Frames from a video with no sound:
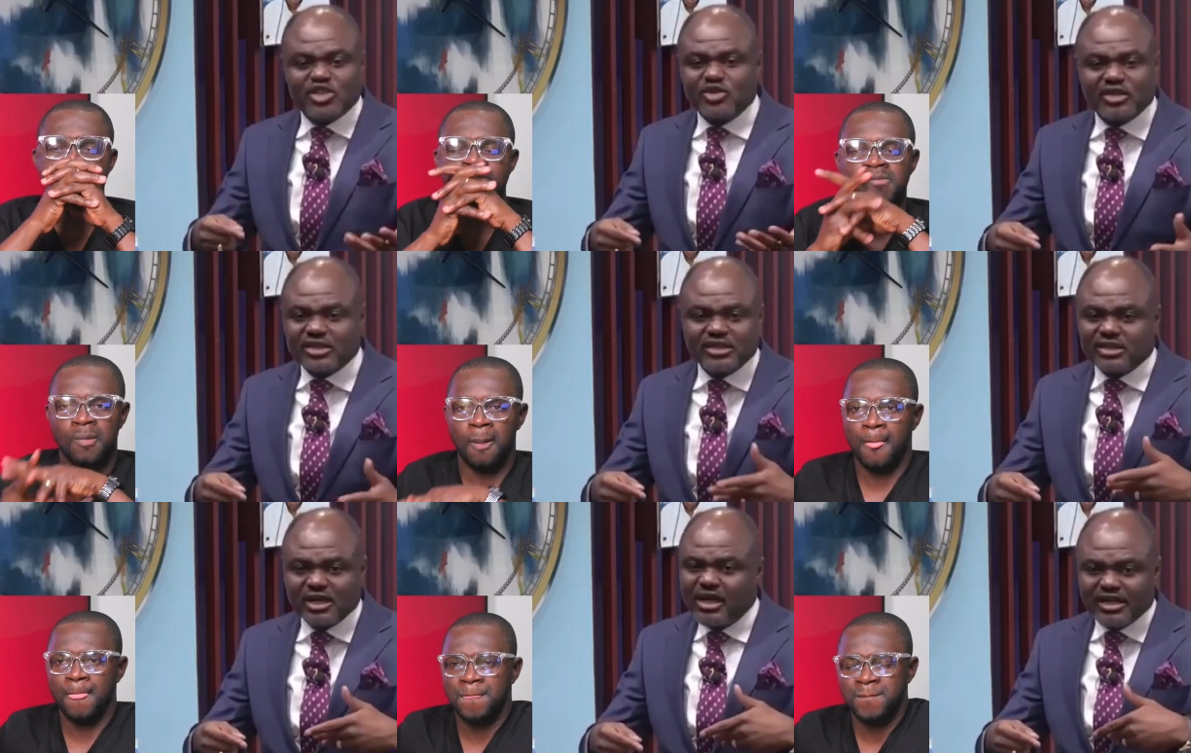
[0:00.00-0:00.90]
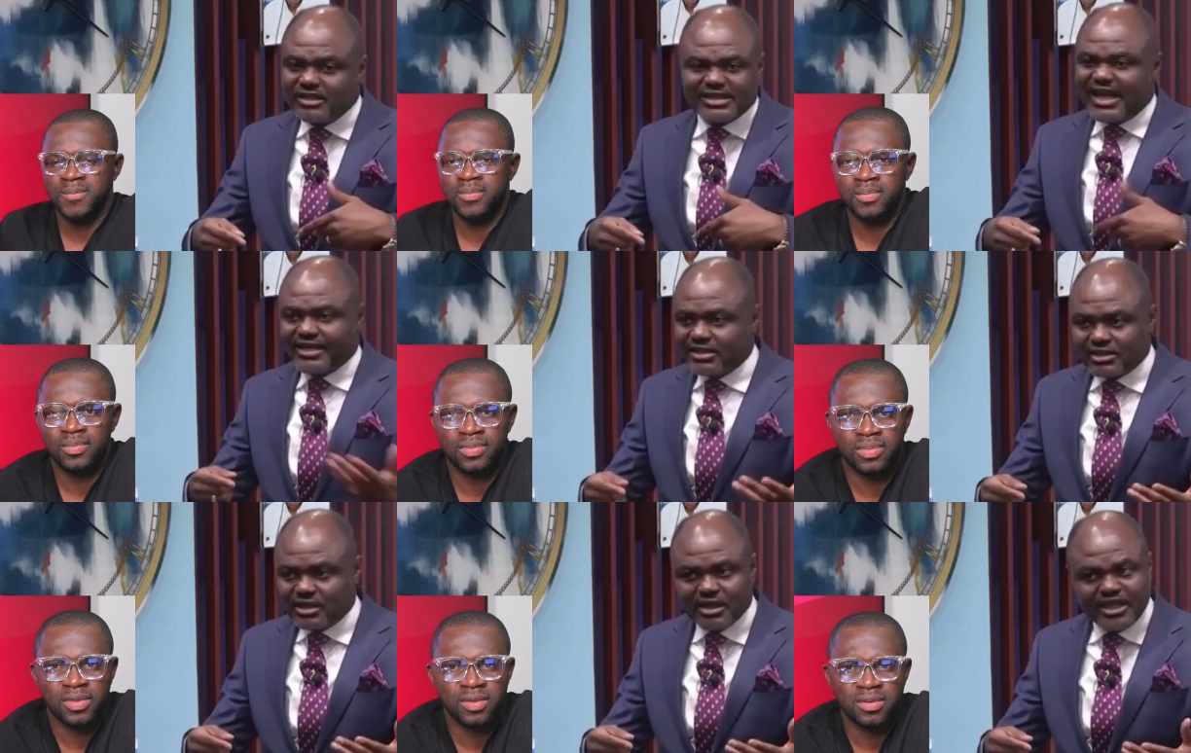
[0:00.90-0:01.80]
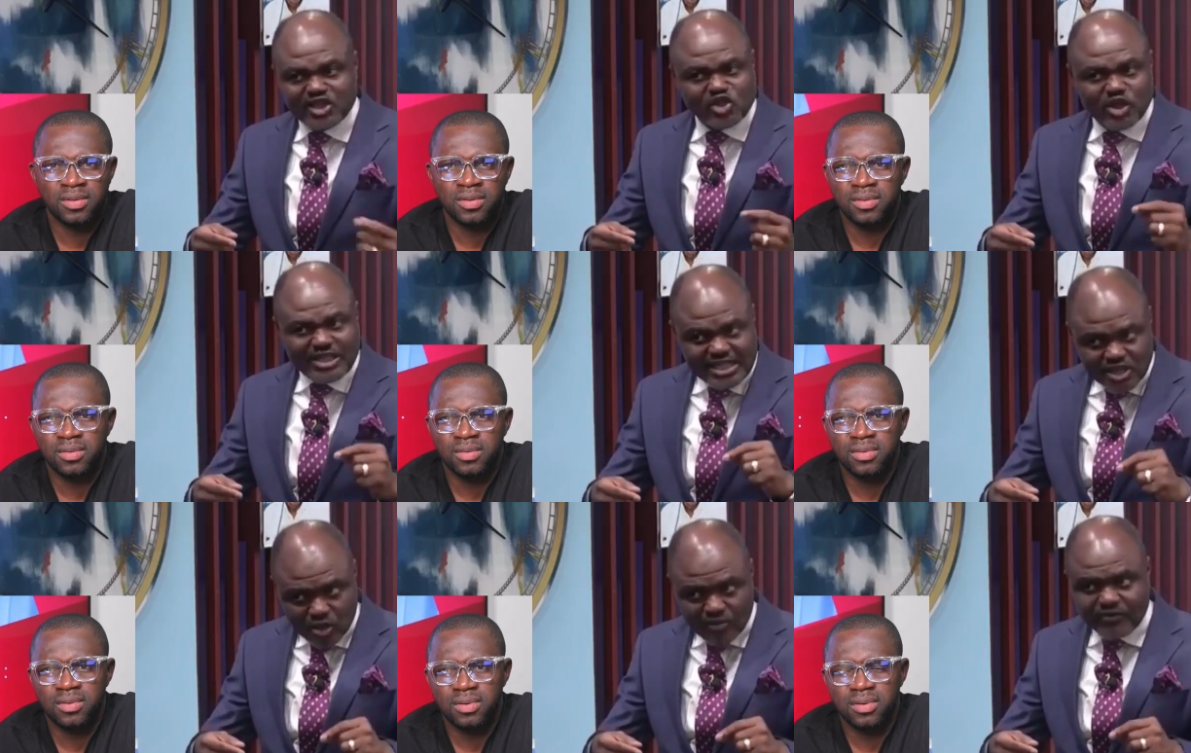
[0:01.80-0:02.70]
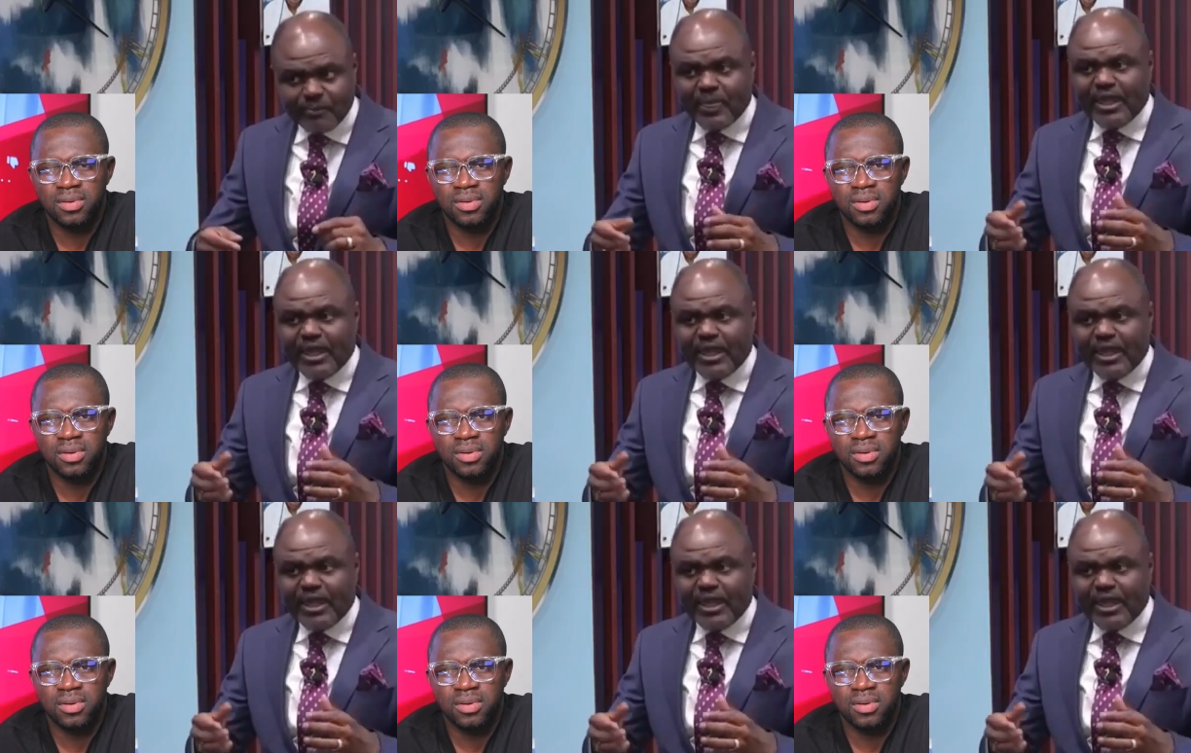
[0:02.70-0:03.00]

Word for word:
Speaker 1: Jesus is died. It's not enough.